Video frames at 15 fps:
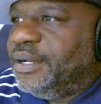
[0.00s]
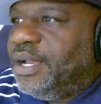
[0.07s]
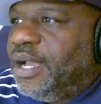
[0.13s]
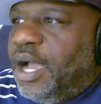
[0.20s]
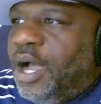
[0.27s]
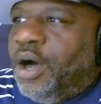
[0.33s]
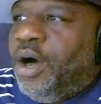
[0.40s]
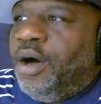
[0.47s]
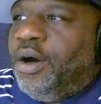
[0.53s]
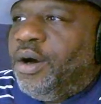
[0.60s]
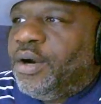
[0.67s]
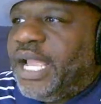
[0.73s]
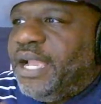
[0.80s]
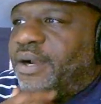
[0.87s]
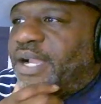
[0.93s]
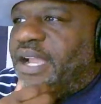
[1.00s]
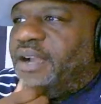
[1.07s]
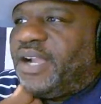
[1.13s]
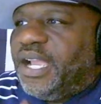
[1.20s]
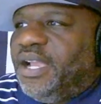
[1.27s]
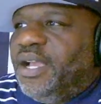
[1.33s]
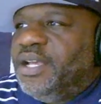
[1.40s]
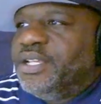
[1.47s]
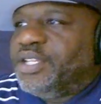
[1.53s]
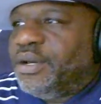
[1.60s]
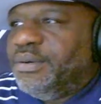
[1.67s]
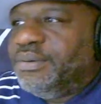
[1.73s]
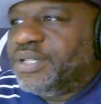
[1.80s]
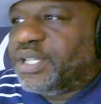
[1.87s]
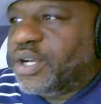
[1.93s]
know. Oh, okay. So
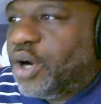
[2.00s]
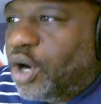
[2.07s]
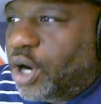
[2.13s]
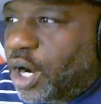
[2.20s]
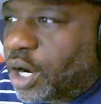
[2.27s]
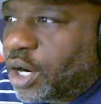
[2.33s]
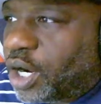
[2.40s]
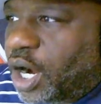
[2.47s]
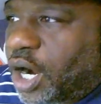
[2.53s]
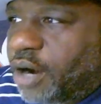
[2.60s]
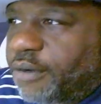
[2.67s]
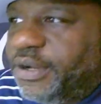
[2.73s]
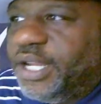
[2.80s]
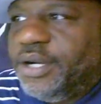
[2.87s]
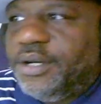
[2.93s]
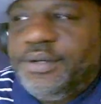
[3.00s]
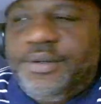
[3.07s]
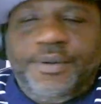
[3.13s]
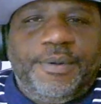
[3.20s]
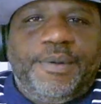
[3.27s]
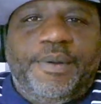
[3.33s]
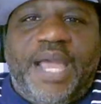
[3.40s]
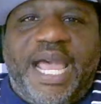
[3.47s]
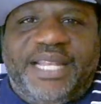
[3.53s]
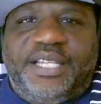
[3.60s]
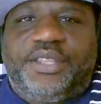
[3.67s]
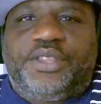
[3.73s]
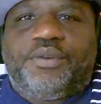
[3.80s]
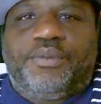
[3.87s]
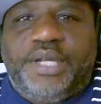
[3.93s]
it was a Cario at the
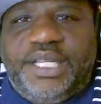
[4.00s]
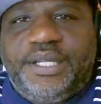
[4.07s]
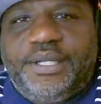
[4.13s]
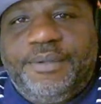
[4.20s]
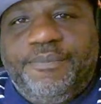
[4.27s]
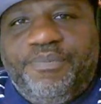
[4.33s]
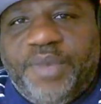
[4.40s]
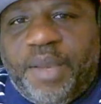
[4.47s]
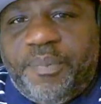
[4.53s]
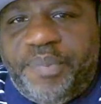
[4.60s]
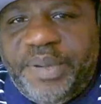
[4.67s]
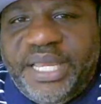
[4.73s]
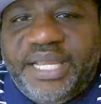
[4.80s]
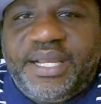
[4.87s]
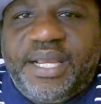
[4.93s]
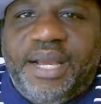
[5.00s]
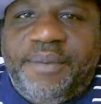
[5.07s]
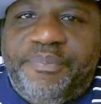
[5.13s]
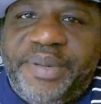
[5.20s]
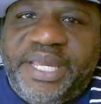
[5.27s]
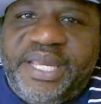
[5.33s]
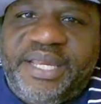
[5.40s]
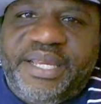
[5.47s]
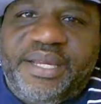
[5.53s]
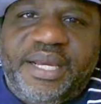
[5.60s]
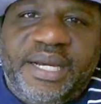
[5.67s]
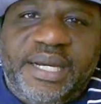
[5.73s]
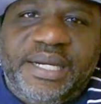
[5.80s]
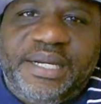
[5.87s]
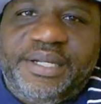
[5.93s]
3, a big,
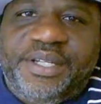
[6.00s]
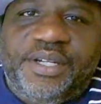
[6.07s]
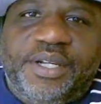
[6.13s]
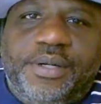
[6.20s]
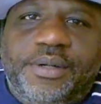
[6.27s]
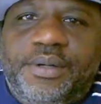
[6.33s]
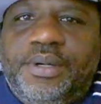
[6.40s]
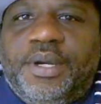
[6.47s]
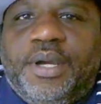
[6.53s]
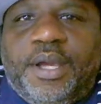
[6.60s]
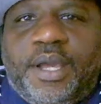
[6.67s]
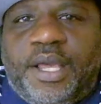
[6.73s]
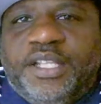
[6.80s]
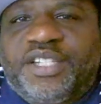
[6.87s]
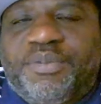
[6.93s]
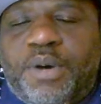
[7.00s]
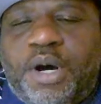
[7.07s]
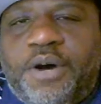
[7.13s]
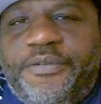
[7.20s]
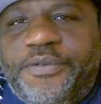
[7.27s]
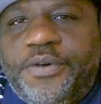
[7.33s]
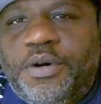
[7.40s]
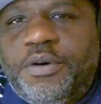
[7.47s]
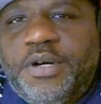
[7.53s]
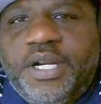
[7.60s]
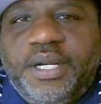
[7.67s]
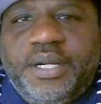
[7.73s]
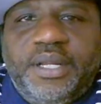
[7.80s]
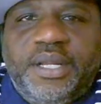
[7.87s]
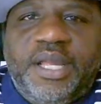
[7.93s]
small forward,
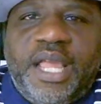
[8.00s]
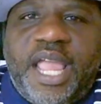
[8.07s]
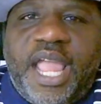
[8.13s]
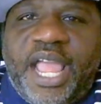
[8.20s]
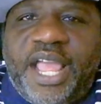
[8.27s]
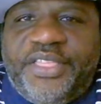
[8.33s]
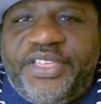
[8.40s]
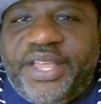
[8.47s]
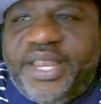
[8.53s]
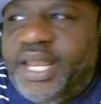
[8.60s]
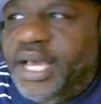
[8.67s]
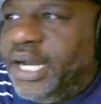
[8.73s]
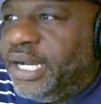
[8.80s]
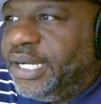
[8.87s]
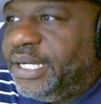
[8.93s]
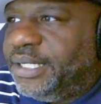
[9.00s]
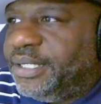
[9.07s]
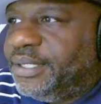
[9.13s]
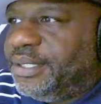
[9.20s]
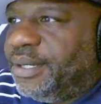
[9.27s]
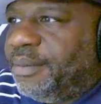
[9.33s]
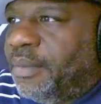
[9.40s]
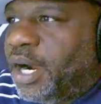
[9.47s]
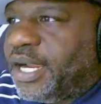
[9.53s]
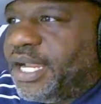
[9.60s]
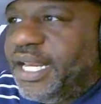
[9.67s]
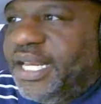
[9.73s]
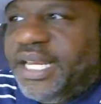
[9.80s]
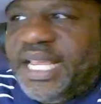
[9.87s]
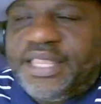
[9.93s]
and then
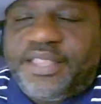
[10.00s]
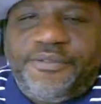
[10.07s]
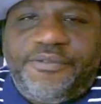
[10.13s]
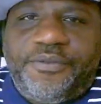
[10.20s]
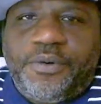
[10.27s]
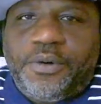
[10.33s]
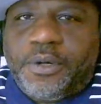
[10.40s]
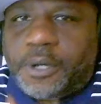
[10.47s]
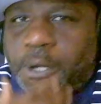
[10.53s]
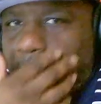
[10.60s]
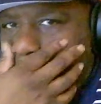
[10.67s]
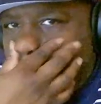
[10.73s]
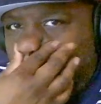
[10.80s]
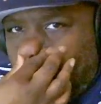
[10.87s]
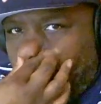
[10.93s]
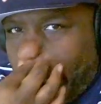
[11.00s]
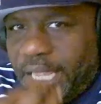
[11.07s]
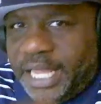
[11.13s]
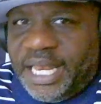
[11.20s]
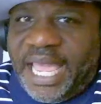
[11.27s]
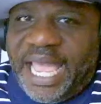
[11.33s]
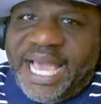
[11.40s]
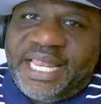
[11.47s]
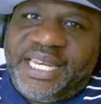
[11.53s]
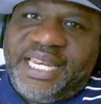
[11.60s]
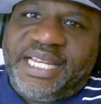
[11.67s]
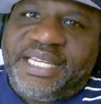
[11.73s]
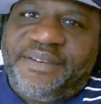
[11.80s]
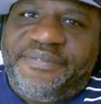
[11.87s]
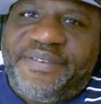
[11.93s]
Marketing at the 4, and Allen
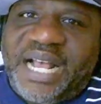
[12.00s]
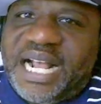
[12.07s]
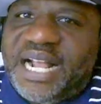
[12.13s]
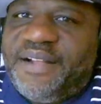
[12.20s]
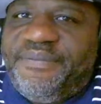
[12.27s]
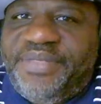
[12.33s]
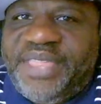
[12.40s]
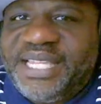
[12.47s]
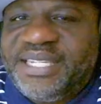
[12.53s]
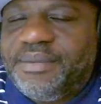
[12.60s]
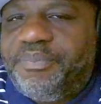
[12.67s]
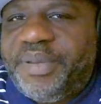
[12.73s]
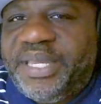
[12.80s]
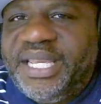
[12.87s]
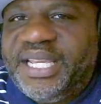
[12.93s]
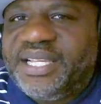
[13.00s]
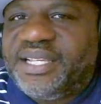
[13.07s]
at the 5. That's a big,